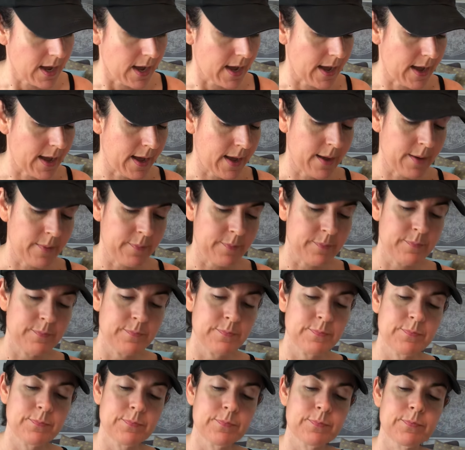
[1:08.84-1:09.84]

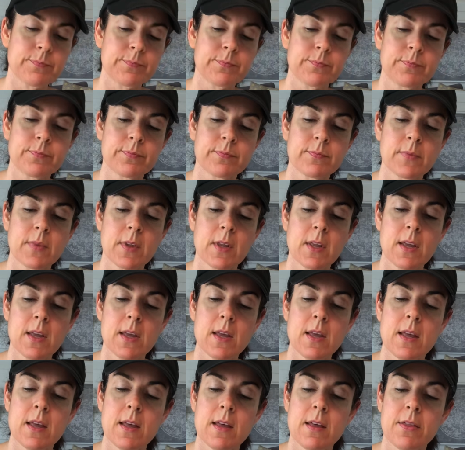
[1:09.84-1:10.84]

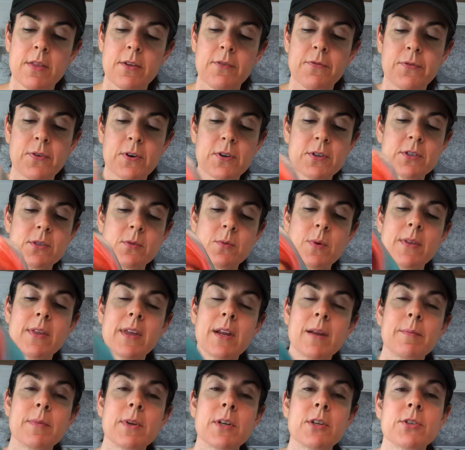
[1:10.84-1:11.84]
the first one
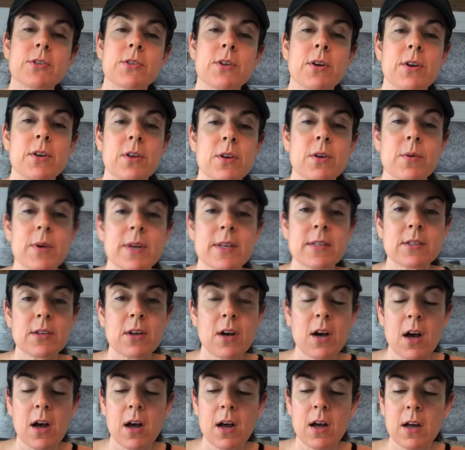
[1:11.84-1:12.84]
that I'm going to show you is
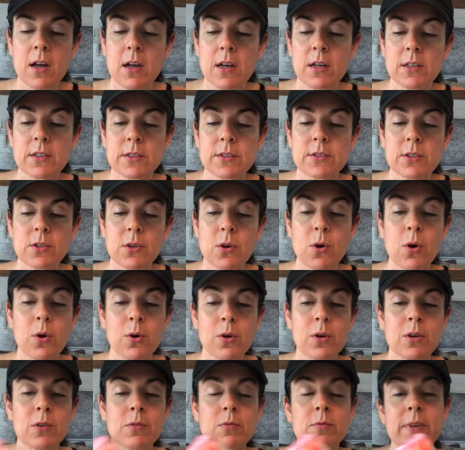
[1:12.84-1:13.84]
called
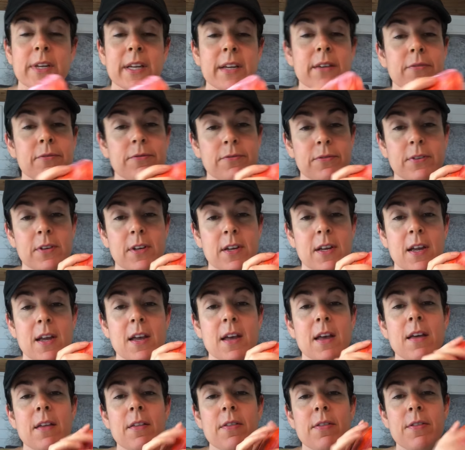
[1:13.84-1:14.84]
Coral Reef.
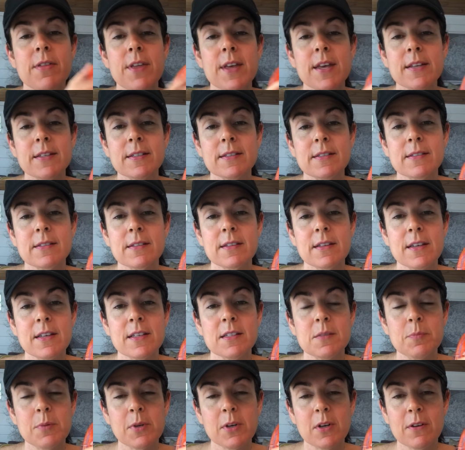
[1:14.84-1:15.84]
This
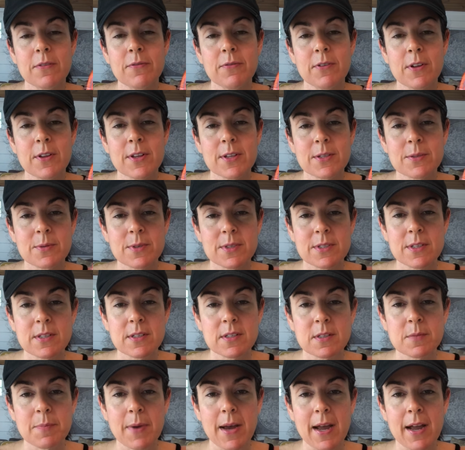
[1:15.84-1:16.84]
is beautiful. This was
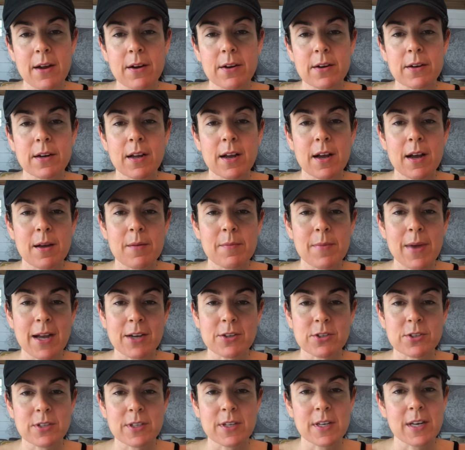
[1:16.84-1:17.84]
inspired,
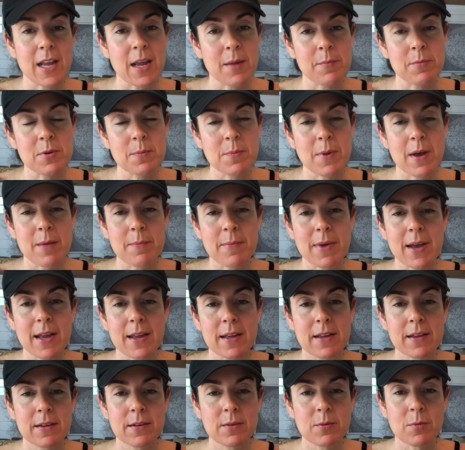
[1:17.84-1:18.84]
actually named by
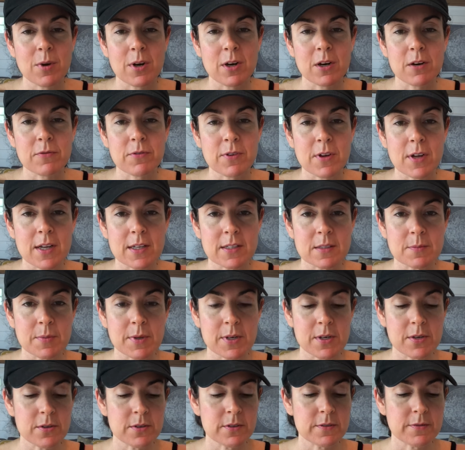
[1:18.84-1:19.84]
my wonderful
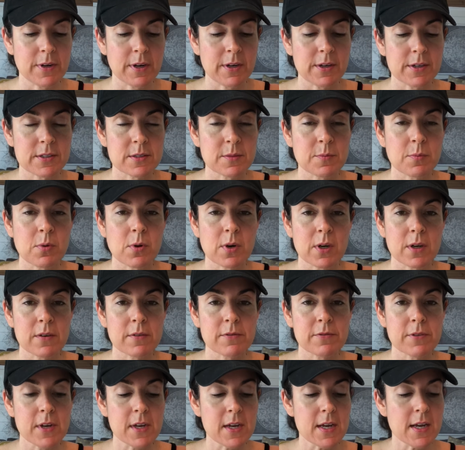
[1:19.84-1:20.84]
husband, who's very
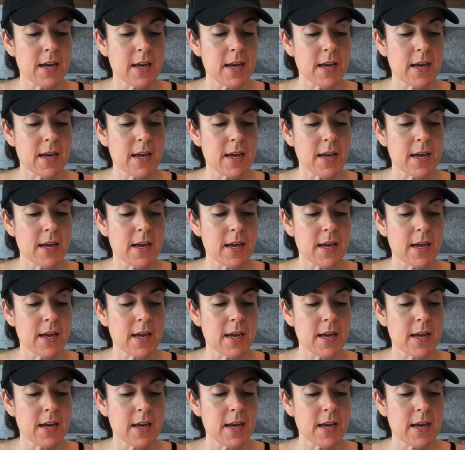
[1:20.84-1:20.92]
supportive.